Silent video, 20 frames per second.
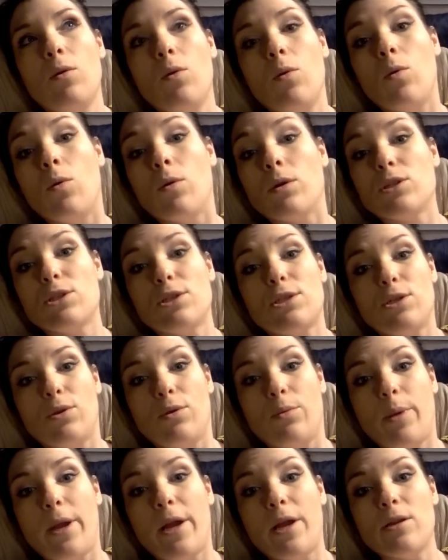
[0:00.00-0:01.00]
or just
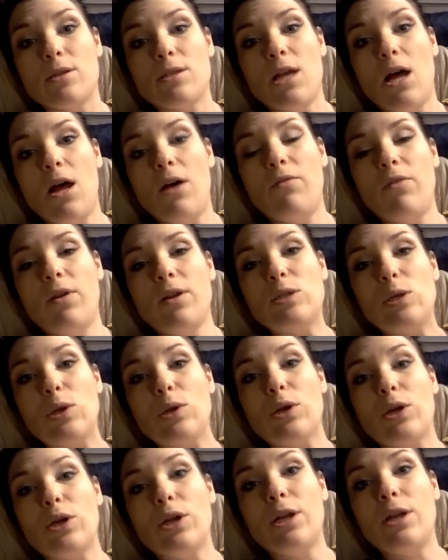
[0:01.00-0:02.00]
do it by yourself. I
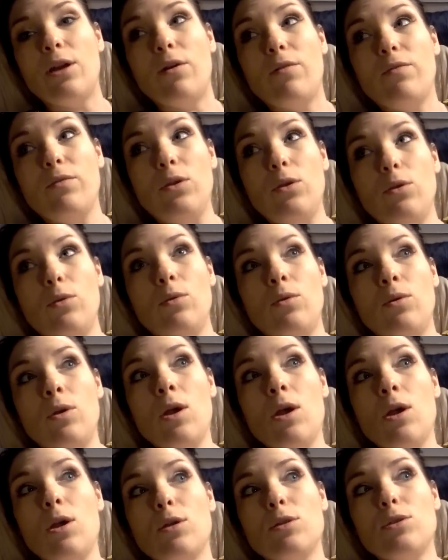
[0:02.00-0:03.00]
told her, you know, if you
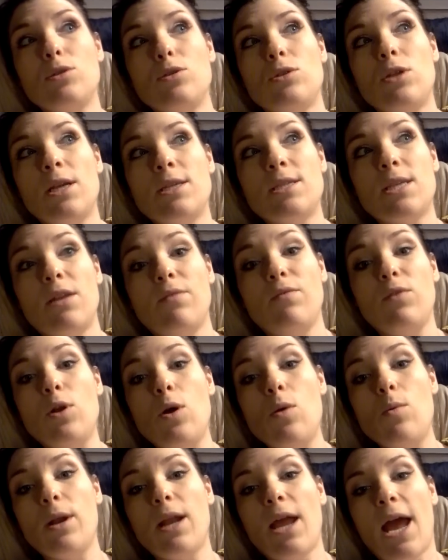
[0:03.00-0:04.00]

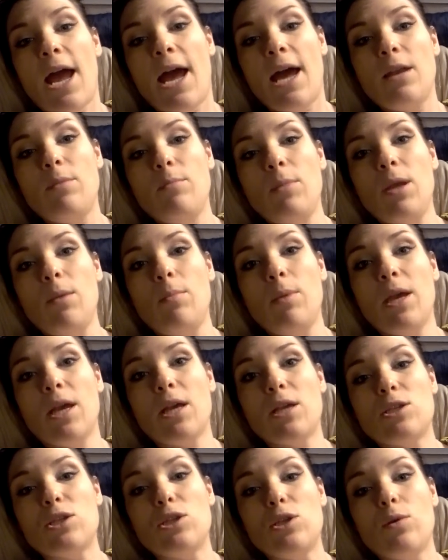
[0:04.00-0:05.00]
don't want to add me
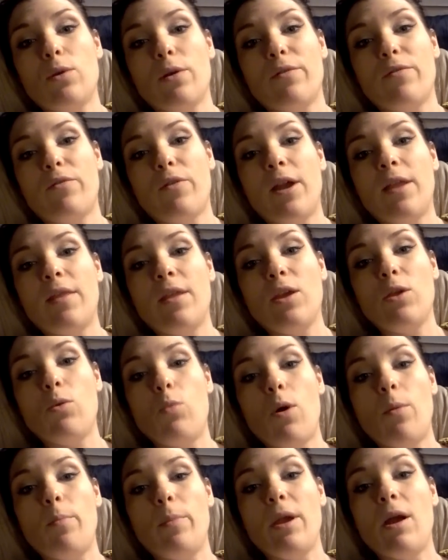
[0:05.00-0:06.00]
because you're afraid that you
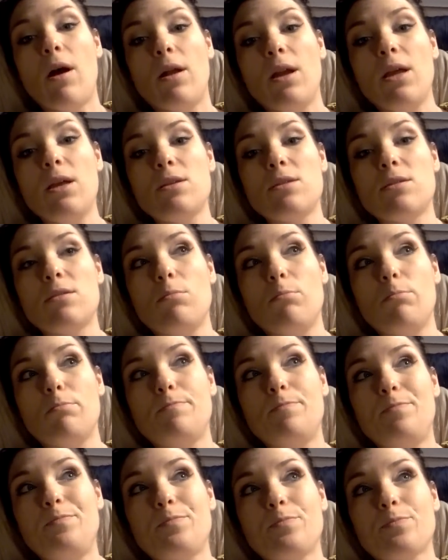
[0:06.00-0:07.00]
won't be honest,
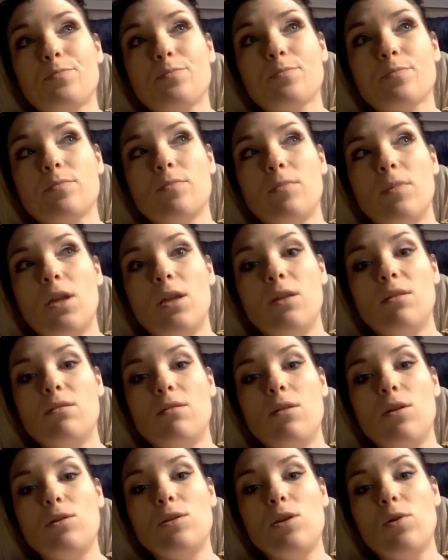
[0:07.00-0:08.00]
then
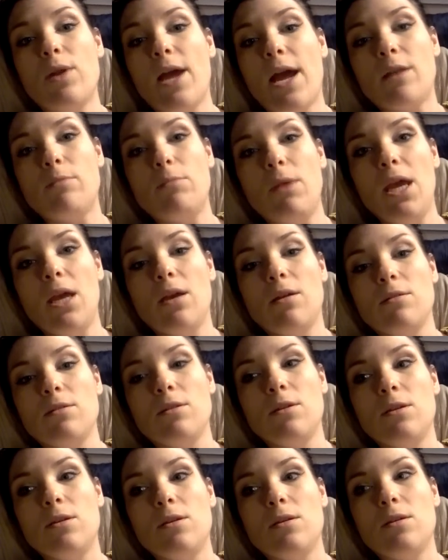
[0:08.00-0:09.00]
don't add me.
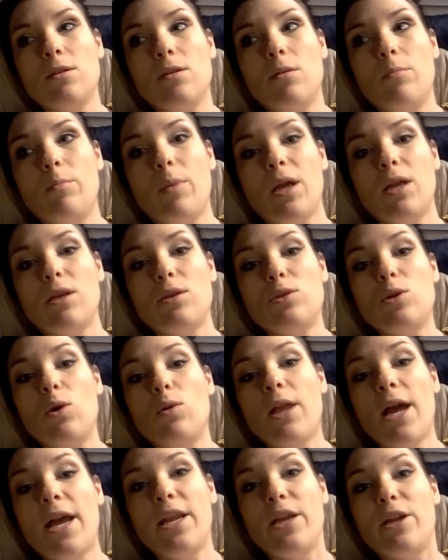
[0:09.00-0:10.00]
But
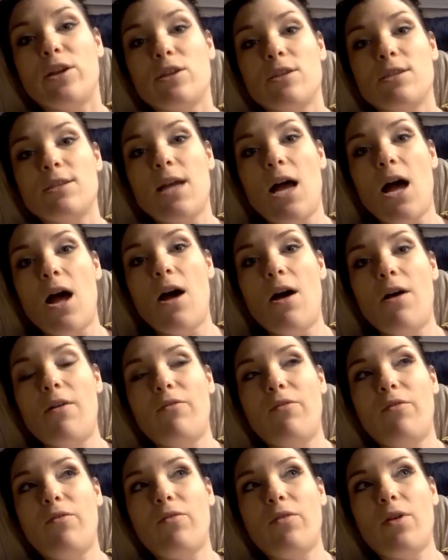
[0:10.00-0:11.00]
don't lie to
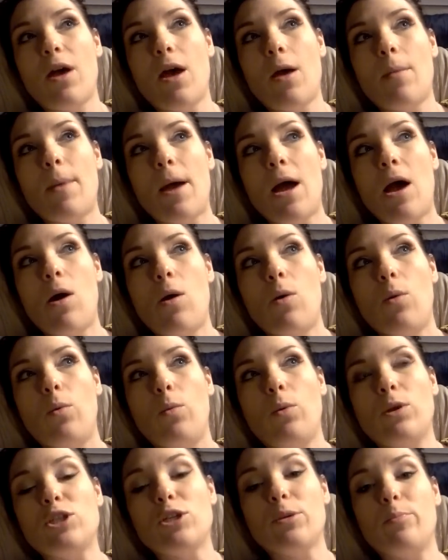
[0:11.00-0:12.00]
yourself about
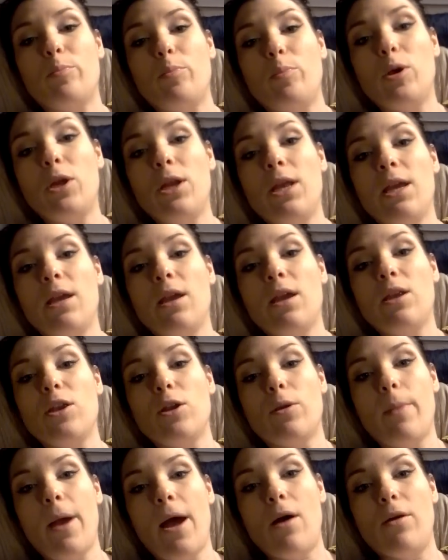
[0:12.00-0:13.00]
what you're putting in
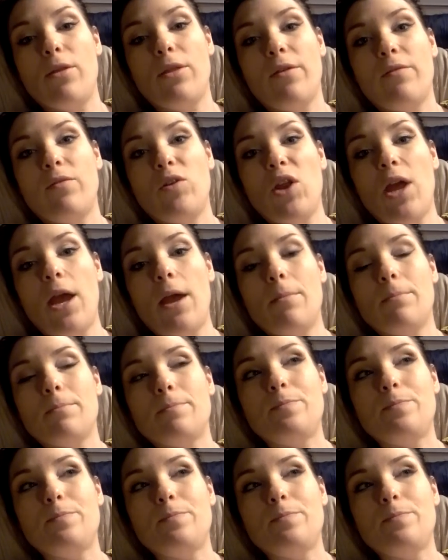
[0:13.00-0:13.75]
your mouth every day.